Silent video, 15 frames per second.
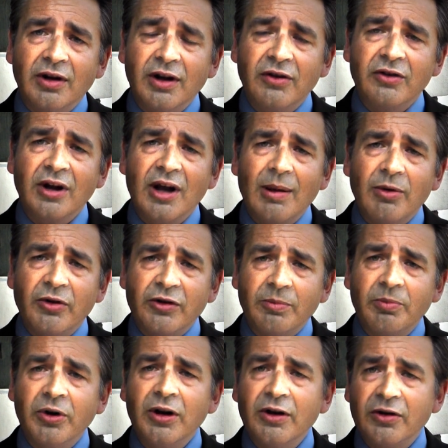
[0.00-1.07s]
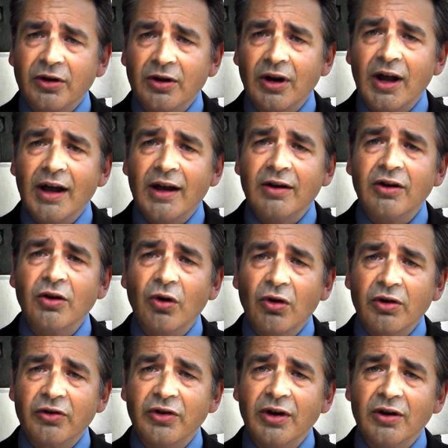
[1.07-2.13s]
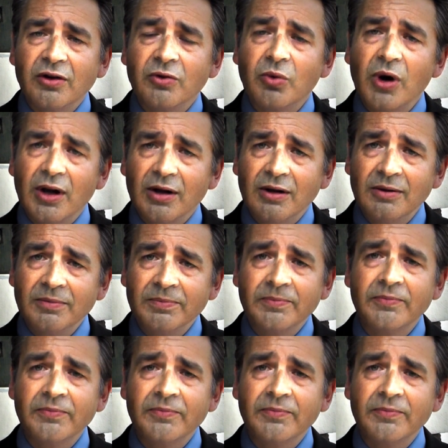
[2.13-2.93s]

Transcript: Islam is a political ideology as well,